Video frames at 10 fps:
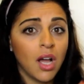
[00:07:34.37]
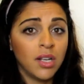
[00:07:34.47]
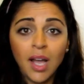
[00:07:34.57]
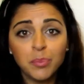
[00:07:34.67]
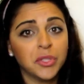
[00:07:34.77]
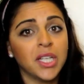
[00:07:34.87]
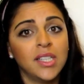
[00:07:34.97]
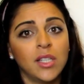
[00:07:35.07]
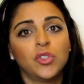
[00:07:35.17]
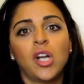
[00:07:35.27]
an upside
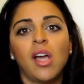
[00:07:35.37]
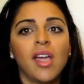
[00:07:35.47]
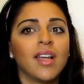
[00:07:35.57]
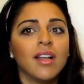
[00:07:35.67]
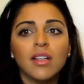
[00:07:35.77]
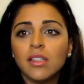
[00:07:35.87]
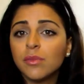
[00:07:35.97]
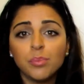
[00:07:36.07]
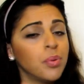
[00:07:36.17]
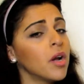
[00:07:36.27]
down triangle
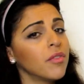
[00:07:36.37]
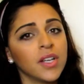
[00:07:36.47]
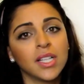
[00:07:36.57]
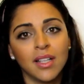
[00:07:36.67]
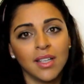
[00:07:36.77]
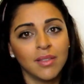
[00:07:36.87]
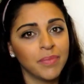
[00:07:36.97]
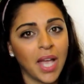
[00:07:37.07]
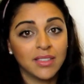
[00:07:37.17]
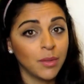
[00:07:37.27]
is perfectly
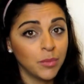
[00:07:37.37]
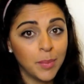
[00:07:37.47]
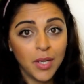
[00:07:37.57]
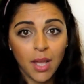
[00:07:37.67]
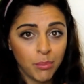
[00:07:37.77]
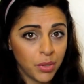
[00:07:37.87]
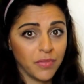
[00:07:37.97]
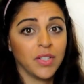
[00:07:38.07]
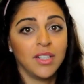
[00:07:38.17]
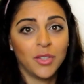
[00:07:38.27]
acceptable and
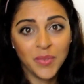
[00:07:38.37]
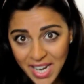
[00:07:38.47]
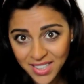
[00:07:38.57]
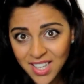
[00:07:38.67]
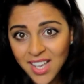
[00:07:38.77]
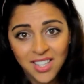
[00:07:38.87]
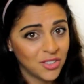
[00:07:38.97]
perfectly correct.